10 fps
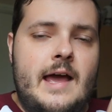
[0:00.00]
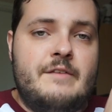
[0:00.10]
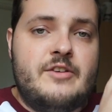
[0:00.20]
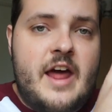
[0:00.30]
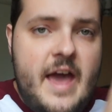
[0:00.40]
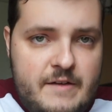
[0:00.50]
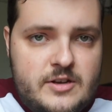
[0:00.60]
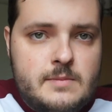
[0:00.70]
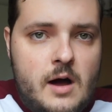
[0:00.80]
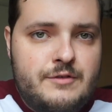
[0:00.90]
if you're a
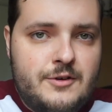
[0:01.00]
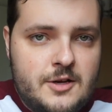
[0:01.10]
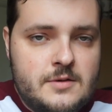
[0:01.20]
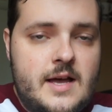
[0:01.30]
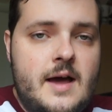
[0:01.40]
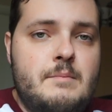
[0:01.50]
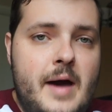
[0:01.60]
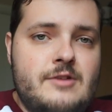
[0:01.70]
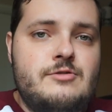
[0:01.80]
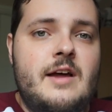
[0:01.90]
heavy smartphone user and
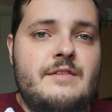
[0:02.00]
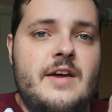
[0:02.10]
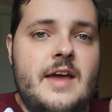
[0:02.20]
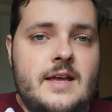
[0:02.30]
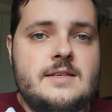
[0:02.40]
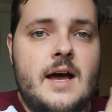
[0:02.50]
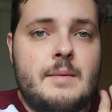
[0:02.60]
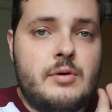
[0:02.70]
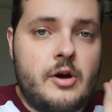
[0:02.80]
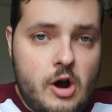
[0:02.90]
battery life is a
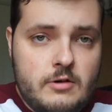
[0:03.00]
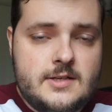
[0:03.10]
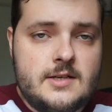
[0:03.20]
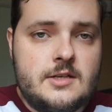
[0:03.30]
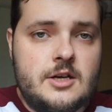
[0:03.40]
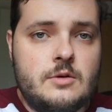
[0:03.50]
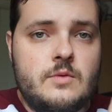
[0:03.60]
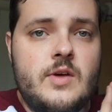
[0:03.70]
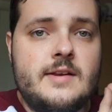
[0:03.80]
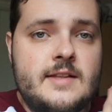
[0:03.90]
priority to
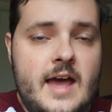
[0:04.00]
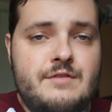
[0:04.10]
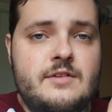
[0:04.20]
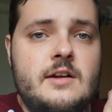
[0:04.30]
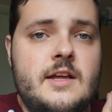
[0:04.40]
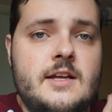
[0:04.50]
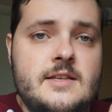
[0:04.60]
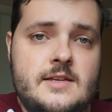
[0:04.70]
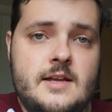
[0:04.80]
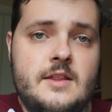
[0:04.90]
you, then definitely
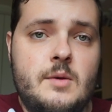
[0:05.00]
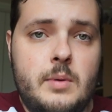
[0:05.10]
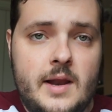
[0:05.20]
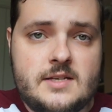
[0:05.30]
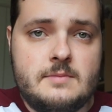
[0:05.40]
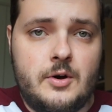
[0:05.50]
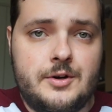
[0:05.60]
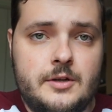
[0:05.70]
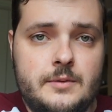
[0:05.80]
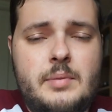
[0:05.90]
consider the Plus
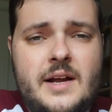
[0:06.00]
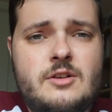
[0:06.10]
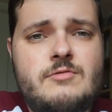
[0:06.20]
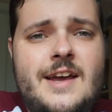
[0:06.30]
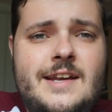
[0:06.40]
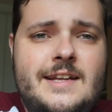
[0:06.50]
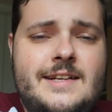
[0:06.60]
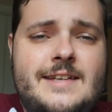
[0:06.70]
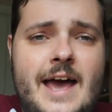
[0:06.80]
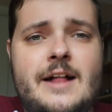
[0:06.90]
model. But I don't really need
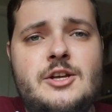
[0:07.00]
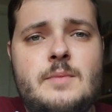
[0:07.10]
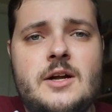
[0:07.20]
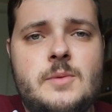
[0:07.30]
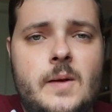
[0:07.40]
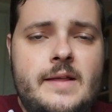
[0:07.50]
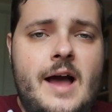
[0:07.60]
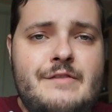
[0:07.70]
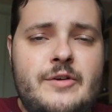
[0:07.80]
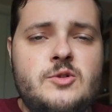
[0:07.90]
to tell you much about the
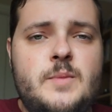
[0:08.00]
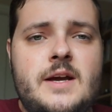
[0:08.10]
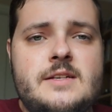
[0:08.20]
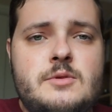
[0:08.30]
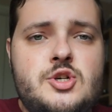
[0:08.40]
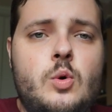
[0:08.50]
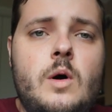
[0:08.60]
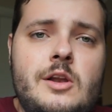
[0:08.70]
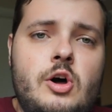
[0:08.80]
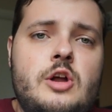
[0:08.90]
iPhones, because I'm
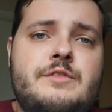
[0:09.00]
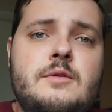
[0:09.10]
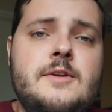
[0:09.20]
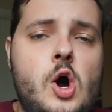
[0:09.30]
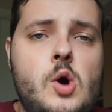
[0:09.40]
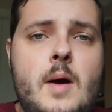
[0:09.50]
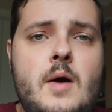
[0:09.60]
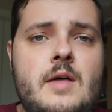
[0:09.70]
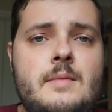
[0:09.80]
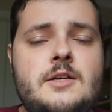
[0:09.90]
sure a lot of you know
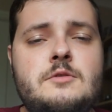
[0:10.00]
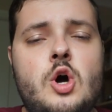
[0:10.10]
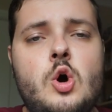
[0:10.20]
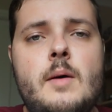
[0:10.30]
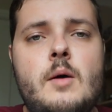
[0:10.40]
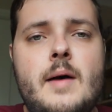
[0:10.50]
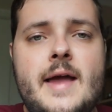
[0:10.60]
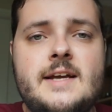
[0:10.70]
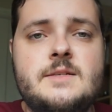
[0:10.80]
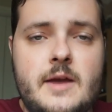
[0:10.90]
about them and you know about my
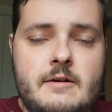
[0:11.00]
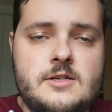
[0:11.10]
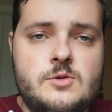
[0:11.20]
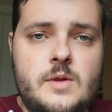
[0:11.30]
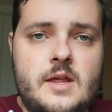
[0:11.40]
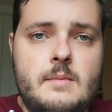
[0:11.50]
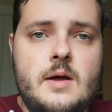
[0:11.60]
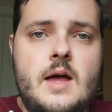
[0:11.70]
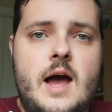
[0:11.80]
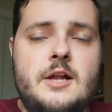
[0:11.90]
experiences with them,
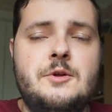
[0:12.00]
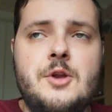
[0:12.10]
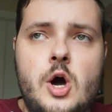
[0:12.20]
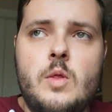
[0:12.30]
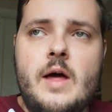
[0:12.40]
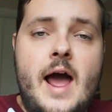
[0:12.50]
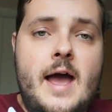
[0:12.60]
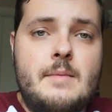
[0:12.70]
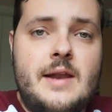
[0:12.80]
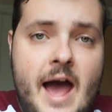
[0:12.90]
and you know that I
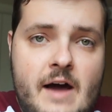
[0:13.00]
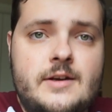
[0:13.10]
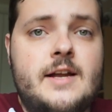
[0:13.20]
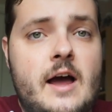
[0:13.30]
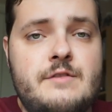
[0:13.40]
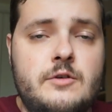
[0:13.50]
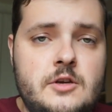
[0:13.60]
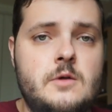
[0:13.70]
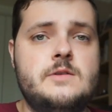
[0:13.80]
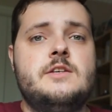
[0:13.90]
am an avid
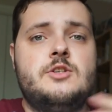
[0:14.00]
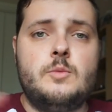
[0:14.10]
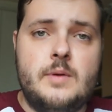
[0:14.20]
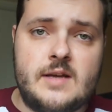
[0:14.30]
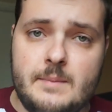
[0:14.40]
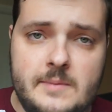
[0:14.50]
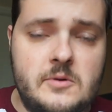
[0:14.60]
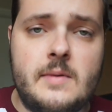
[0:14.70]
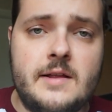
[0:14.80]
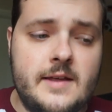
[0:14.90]
iPhone user. So some
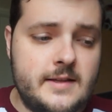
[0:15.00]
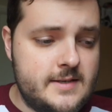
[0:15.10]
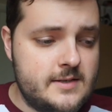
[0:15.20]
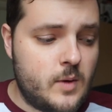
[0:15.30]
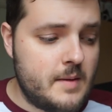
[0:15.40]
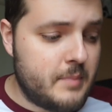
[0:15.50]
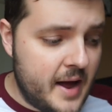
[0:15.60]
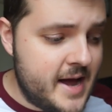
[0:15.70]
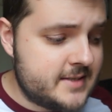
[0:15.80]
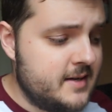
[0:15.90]
people might think this is quite
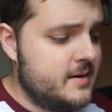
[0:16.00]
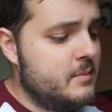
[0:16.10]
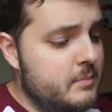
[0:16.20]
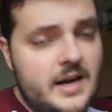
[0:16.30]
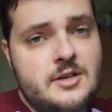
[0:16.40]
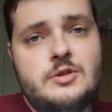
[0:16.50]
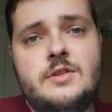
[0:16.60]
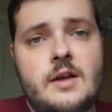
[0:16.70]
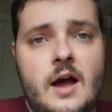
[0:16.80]
biased, but I do think